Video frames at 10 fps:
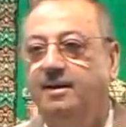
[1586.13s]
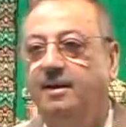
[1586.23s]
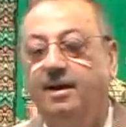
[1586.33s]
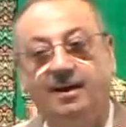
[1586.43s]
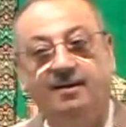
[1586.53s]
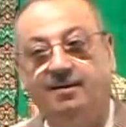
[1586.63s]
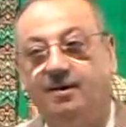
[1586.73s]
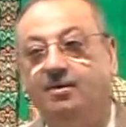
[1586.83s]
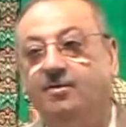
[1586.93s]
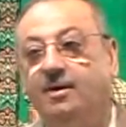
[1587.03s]
I
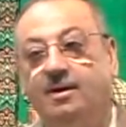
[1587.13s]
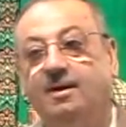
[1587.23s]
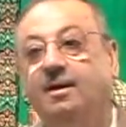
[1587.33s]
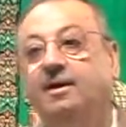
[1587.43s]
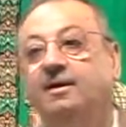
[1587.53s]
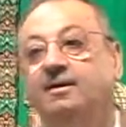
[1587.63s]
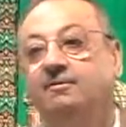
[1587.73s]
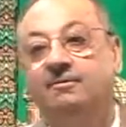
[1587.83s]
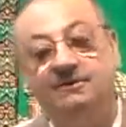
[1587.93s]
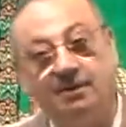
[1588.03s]
love Allah
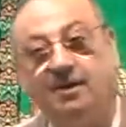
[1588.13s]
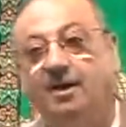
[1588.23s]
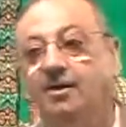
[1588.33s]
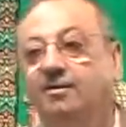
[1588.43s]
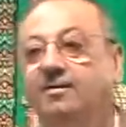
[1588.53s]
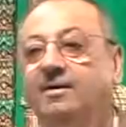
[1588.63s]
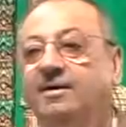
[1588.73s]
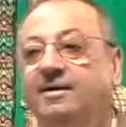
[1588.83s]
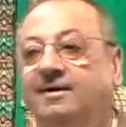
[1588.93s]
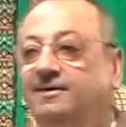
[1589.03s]
with the love
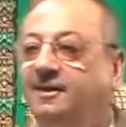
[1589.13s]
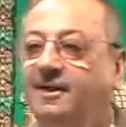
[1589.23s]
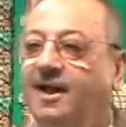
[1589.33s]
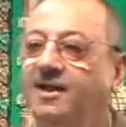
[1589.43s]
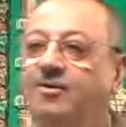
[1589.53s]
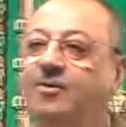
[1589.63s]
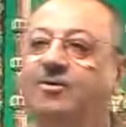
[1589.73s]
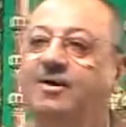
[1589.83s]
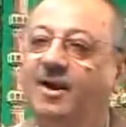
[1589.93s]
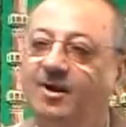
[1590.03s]
that I
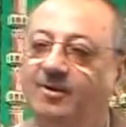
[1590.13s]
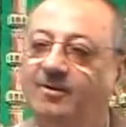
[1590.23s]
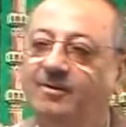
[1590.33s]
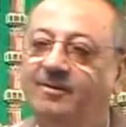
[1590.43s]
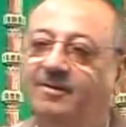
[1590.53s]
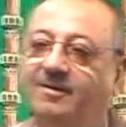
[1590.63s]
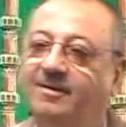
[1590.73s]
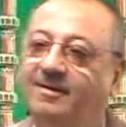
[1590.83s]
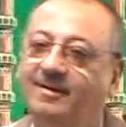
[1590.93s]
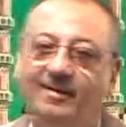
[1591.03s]
don't love
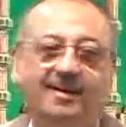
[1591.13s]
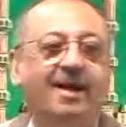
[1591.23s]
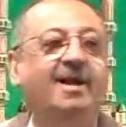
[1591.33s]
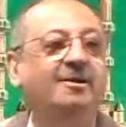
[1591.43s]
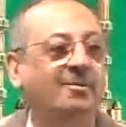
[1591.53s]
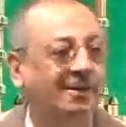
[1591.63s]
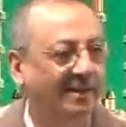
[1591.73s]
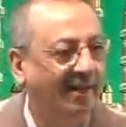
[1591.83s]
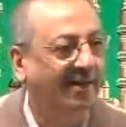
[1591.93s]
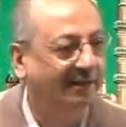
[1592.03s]
anybody
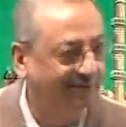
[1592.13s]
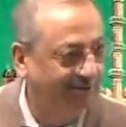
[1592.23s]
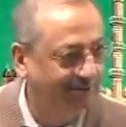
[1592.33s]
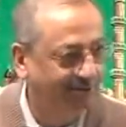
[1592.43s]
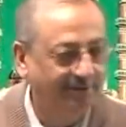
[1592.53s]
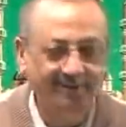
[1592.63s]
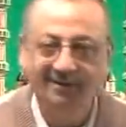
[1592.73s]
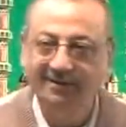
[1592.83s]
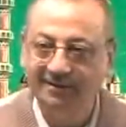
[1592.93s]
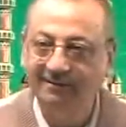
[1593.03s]
else
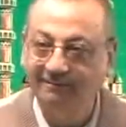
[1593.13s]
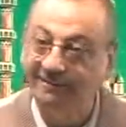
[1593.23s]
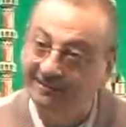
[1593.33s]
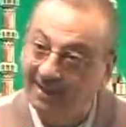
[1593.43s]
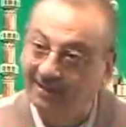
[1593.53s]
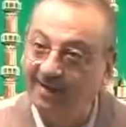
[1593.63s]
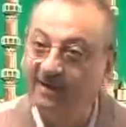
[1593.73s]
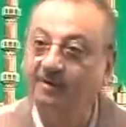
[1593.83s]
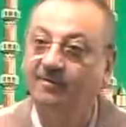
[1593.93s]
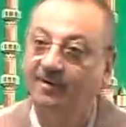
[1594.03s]
with that kind
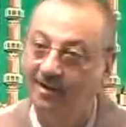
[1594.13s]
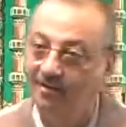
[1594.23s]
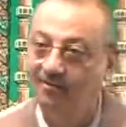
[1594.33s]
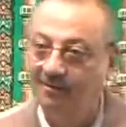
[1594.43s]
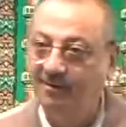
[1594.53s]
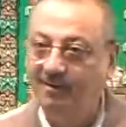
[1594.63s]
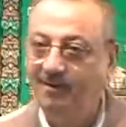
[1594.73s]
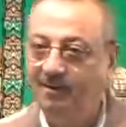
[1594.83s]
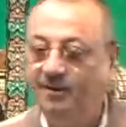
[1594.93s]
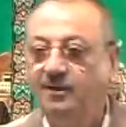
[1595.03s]
of a love.
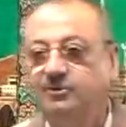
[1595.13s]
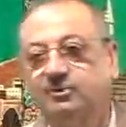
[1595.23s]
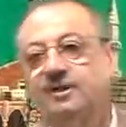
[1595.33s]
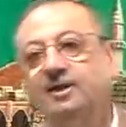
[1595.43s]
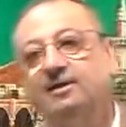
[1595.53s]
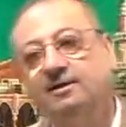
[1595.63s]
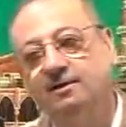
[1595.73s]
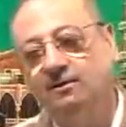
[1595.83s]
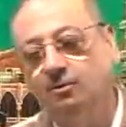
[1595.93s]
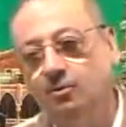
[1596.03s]
So then,
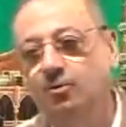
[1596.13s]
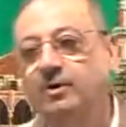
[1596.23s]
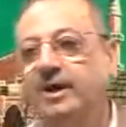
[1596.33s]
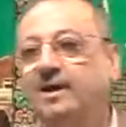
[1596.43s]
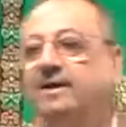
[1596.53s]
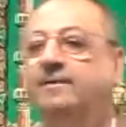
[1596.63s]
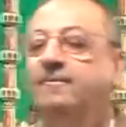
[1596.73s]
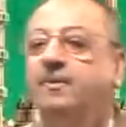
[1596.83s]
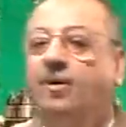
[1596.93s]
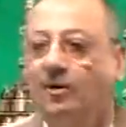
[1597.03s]
who can
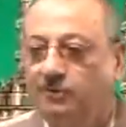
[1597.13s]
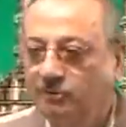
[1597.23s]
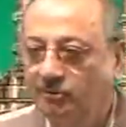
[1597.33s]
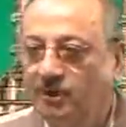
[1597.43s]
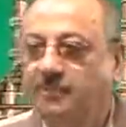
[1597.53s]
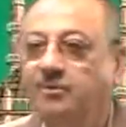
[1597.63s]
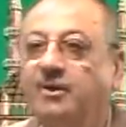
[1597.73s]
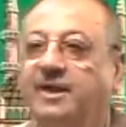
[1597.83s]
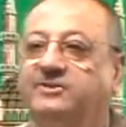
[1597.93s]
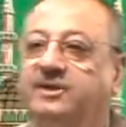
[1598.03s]
also
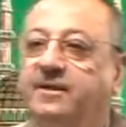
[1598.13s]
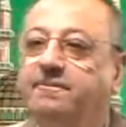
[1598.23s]
deputize a